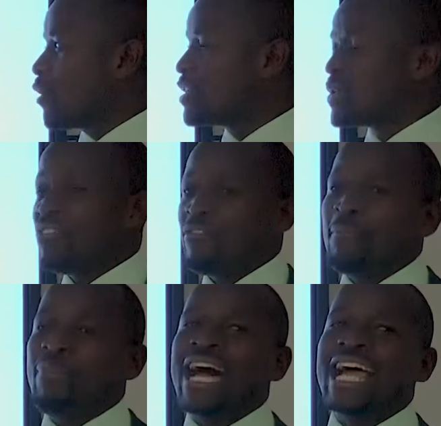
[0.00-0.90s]
going to have
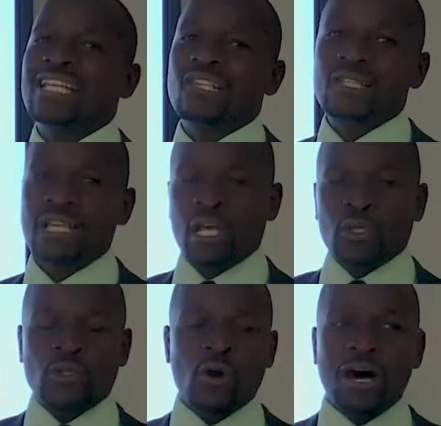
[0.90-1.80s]
a bias
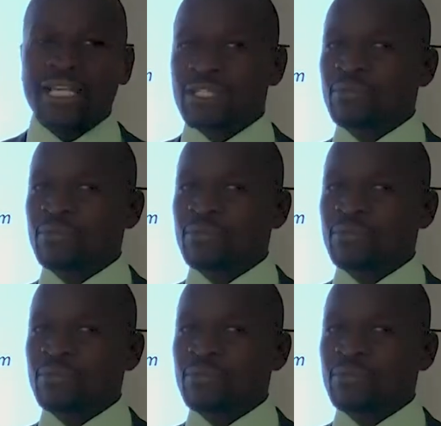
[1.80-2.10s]
towards